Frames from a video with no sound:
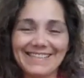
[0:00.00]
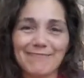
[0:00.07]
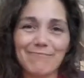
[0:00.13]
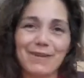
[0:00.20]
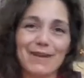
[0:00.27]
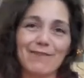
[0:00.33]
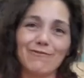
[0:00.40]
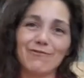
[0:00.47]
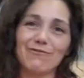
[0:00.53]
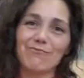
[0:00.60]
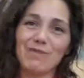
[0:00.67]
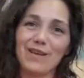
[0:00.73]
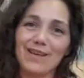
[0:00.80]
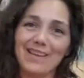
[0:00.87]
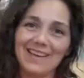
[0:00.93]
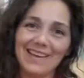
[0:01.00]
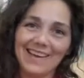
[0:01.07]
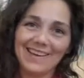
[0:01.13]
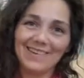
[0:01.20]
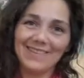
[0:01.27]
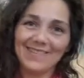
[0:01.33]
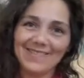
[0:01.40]
They bring out those big
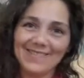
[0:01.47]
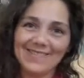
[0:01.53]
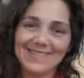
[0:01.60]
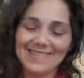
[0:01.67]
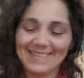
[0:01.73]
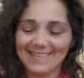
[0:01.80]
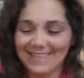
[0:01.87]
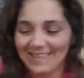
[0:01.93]
ghettos and